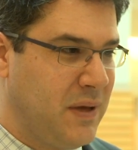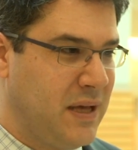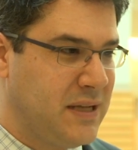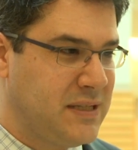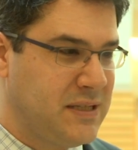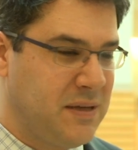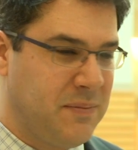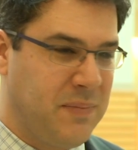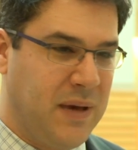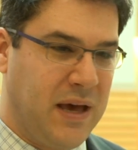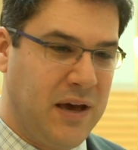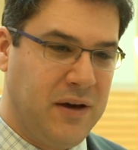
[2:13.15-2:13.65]

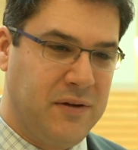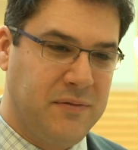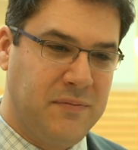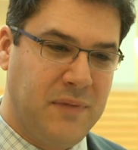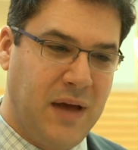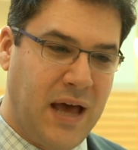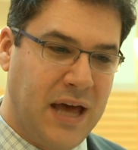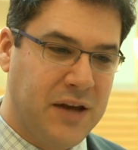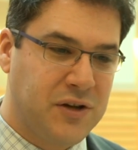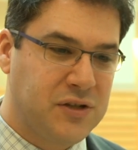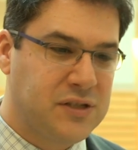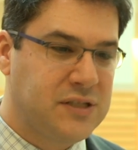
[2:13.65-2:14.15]
It's about
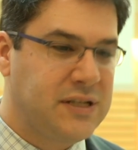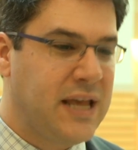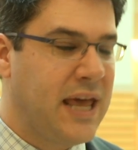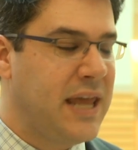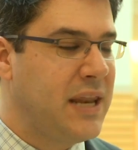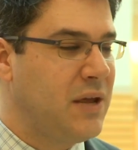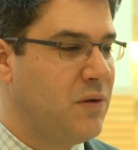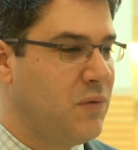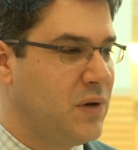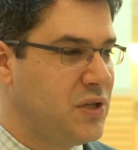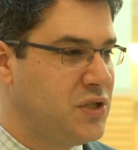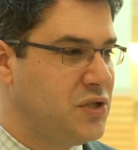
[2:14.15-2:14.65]

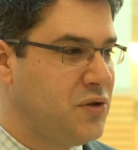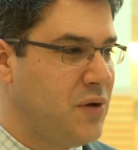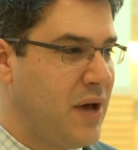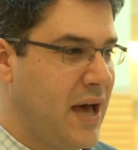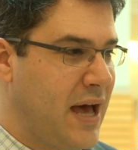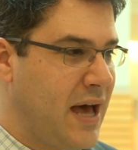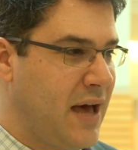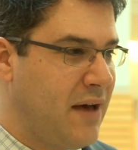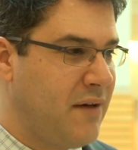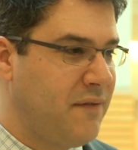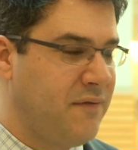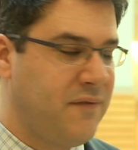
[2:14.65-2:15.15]
understanding what you
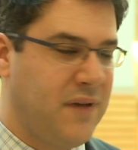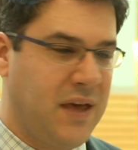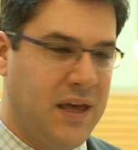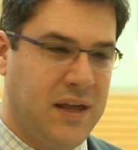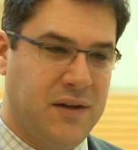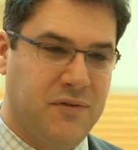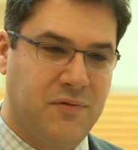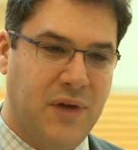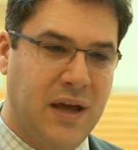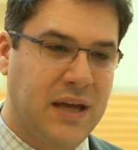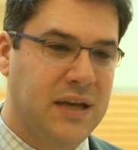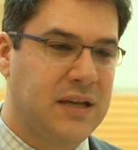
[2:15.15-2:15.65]
have
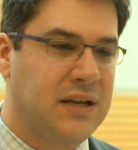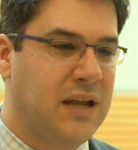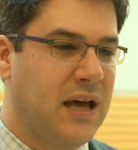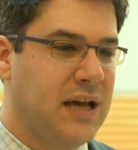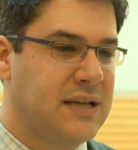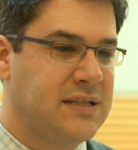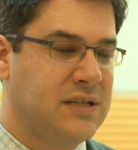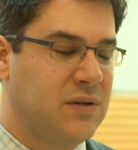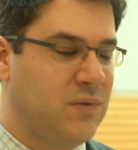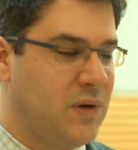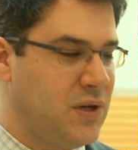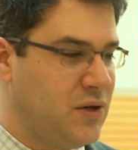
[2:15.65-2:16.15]
and
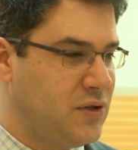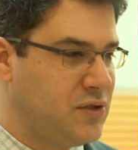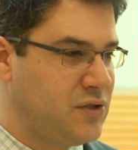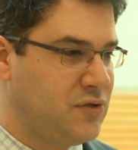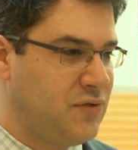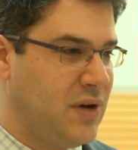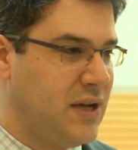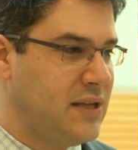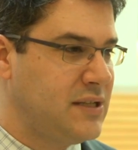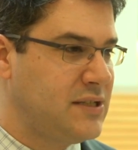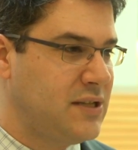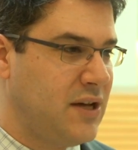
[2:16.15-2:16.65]
recognizing what your
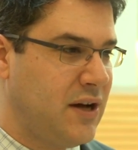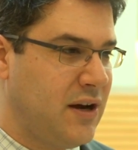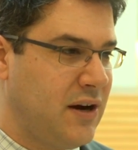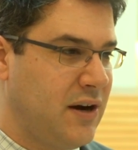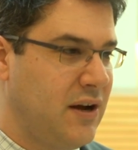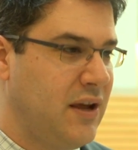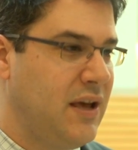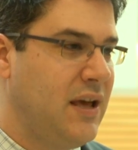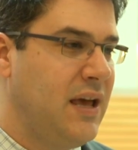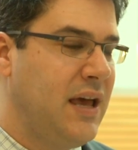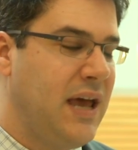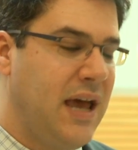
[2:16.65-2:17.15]
strengths
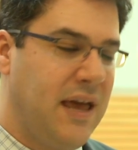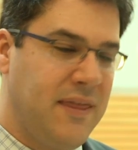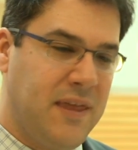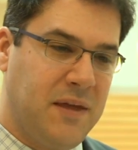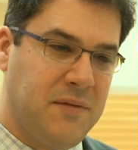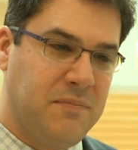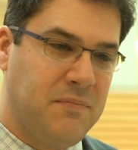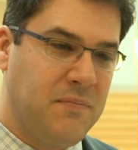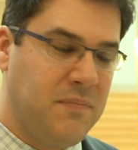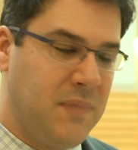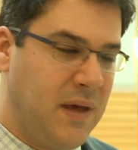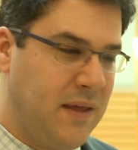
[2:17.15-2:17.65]
are,
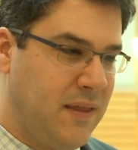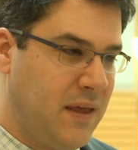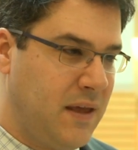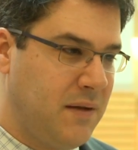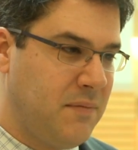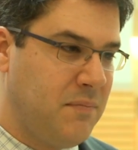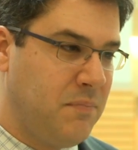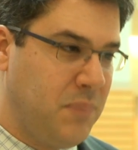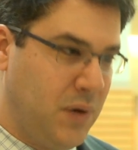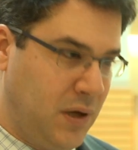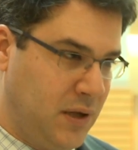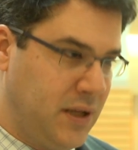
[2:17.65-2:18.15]
and
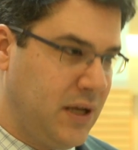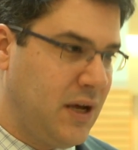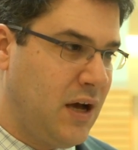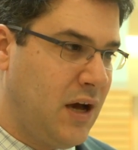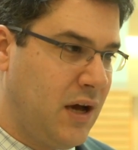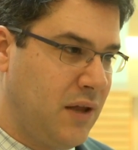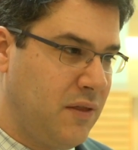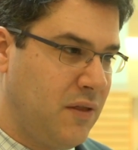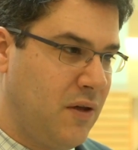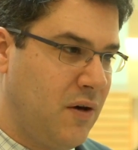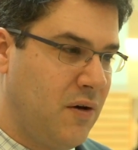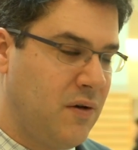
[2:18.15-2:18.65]
then building
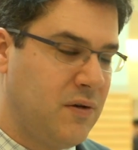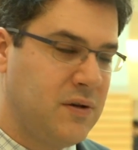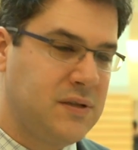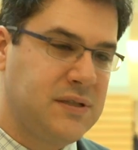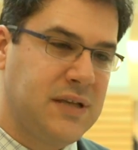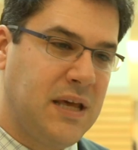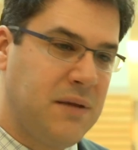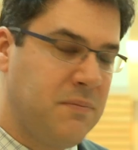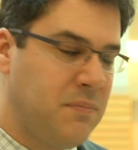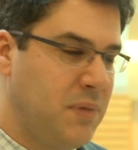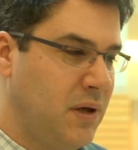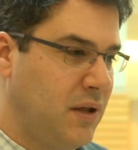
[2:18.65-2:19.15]
on those
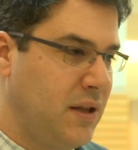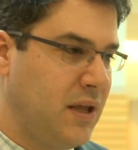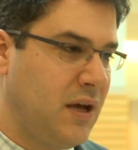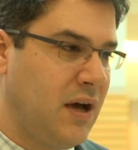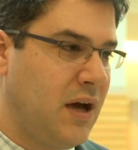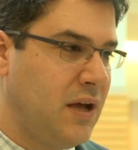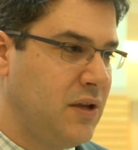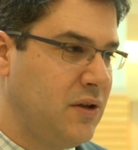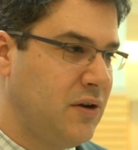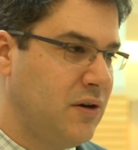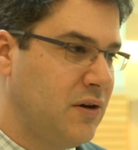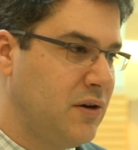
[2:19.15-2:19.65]
and building
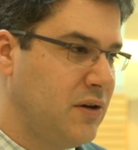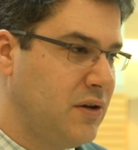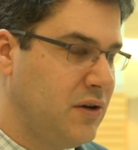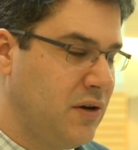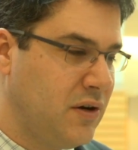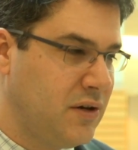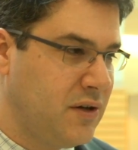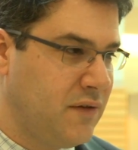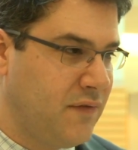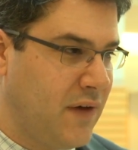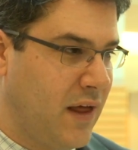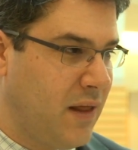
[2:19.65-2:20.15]
on
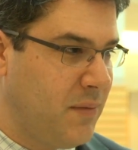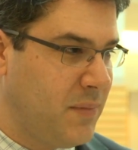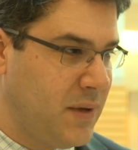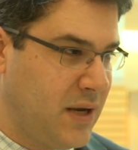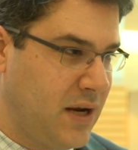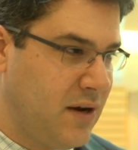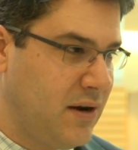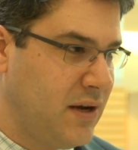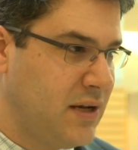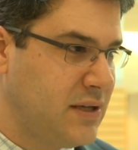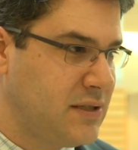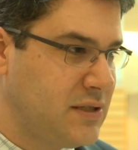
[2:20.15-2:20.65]
your
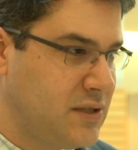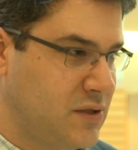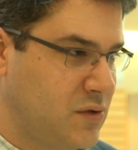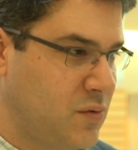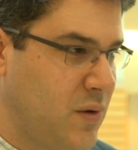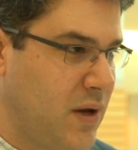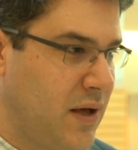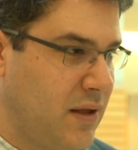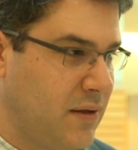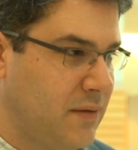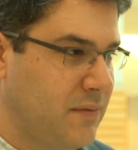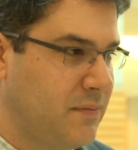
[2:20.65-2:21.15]
development areas as
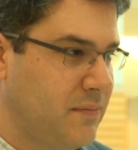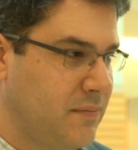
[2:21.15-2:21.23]
well.